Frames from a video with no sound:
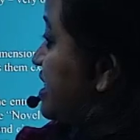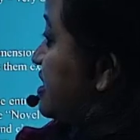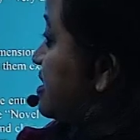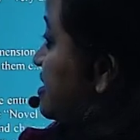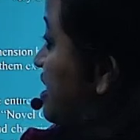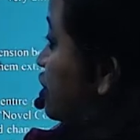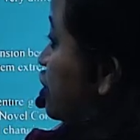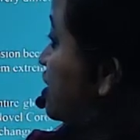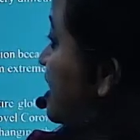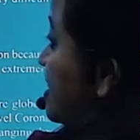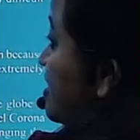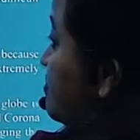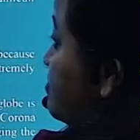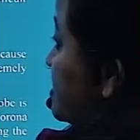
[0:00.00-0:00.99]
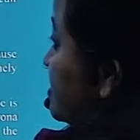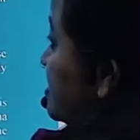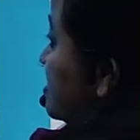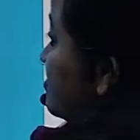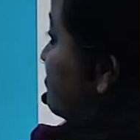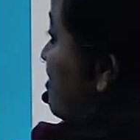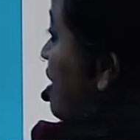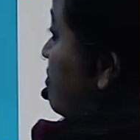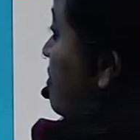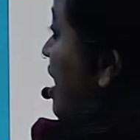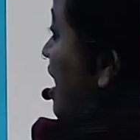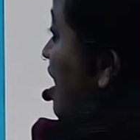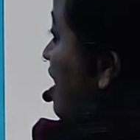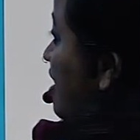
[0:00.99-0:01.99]
such that the business firm
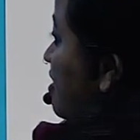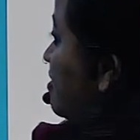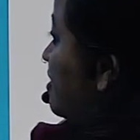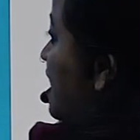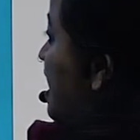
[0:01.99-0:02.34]
are